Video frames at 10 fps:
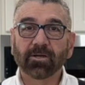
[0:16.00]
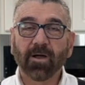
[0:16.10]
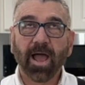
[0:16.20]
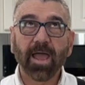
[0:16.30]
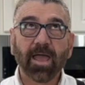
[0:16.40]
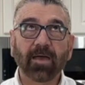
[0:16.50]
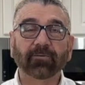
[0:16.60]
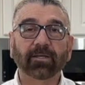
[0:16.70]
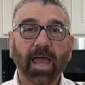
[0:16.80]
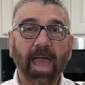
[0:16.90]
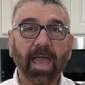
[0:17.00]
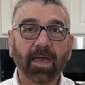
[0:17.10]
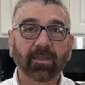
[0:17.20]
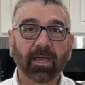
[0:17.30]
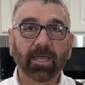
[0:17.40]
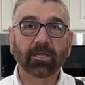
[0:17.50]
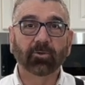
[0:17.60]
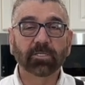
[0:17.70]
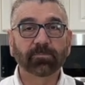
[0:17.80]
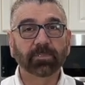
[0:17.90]
I haven't had a
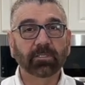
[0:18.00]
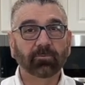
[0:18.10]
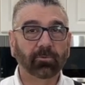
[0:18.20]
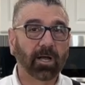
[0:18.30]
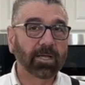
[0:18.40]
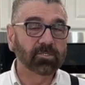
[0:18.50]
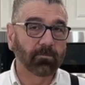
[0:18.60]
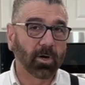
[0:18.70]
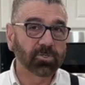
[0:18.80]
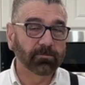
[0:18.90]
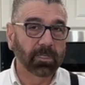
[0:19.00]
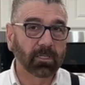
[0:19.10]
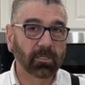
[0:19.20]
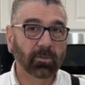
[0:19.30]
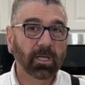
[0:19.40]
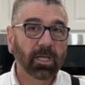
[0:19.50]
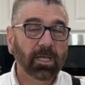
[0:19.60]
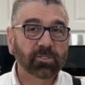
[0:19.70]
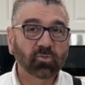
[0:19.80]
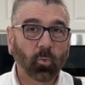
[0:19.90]
Krispy Rice marshmallow
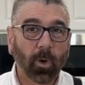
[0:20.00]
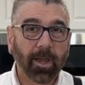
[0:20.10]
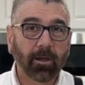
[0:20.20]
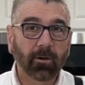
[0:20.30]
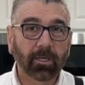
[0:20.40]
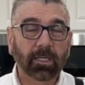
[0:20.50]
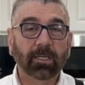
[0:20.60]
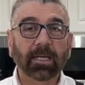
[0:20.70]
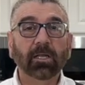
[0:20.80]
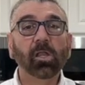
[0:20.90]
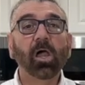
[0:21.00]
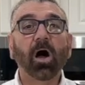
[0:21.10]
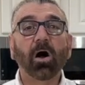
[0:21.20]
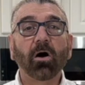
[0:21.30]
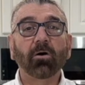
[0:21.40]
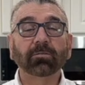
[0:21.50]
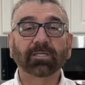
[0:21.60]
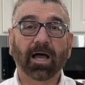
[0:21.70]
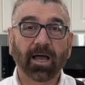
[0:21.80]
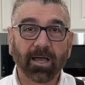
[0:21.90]
square in a long
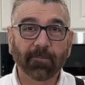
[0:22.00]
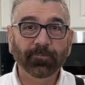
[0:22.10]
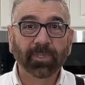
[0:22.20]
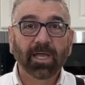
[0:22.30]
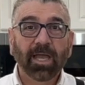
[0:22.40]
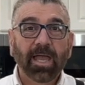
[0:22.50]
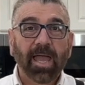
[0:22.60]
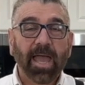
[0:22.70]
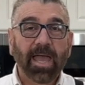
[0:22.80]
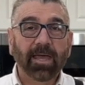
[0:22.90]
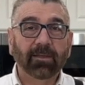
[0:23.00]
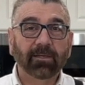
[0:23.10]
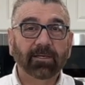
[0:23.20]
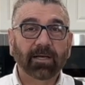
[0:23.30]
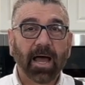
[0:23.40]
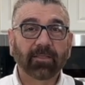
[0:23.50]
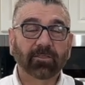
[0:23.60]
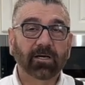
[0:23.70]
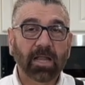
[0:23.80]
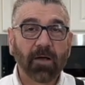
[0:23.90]
time. And I
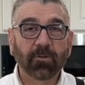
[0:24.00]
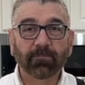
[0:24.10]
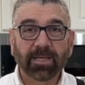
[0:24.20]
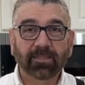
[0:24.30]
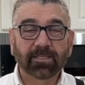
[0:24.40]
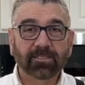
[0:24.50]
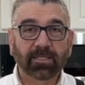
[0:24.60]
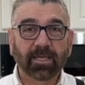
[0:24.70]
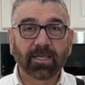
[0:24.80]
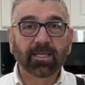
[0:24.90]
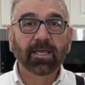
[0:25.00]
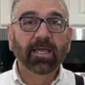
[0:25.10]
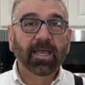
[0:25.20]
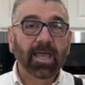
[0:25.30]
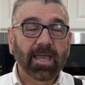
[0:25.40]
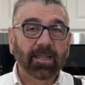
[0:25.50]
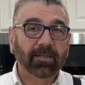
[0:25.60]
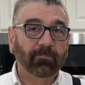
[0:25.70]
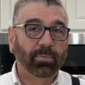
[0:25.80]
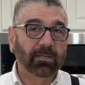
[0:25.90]
thought I would make these today
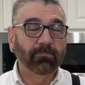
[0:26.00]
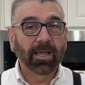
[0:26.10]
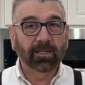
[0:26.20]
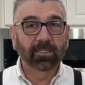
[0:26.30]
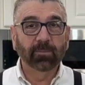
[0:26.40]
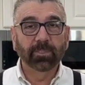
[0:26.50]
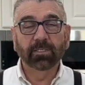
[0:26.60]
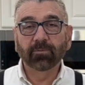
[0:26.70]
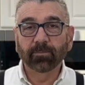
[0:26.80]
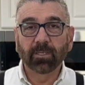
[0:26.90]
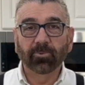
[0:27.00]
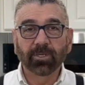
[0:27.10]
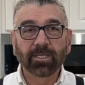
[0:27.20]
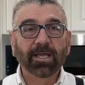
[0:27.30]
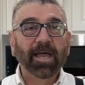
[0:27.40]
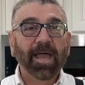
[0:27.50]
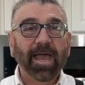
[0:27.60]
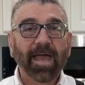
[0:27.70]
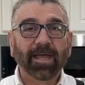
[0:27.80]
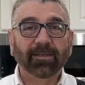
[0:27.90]
and bring back a little bit of a memory
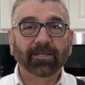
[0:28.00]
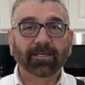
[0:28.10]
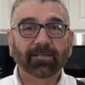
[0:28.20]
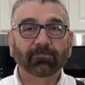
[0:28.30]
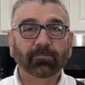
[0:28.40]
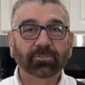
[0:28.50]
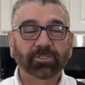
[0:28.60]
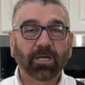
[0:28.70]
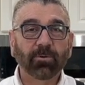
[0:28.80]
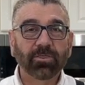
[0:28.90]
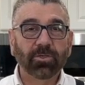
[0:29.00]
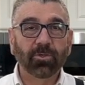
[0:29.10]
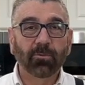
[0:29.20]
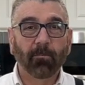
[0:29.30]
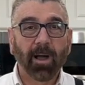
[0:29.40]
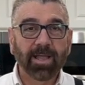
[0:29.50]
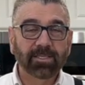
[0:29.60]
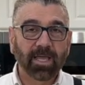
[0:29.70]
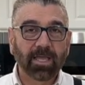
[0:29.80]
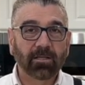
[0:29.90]
and share with you my
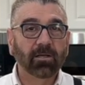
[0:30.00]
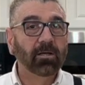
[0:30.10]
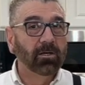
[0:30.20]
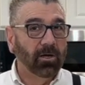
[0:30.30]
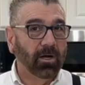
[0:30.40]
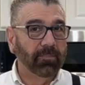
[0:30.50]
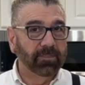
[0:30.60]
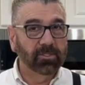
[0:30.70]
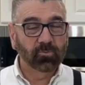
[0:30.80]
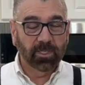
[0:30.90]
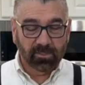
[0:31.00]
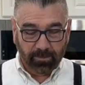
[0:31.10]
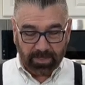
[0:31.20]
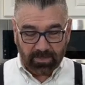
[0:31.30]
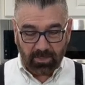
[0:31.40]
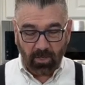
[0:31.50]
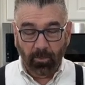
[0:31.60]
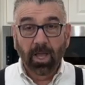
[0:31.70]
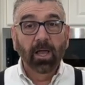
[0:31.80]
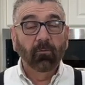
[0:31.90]
take on this recipe. So
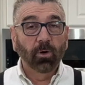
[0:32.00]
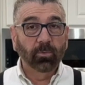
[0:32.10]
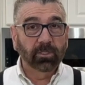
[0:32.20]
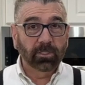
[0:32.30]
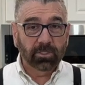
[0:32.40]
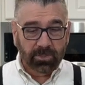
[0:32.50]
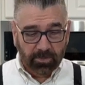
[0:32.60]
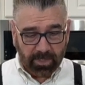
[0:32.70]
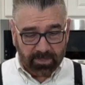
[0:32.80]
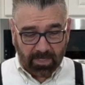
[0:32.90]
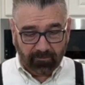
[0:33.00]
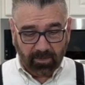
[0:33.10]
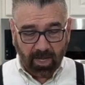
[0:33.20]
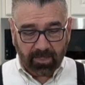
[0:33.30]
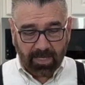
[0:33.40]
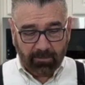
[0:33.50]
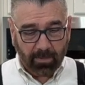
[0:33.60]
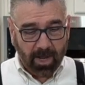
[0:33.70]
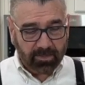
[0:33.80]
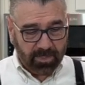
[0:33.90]
what we're going to do is I've got a
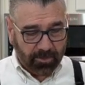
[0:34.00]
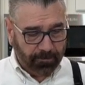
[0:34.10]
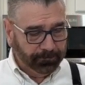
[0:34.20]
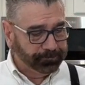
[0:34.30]
box here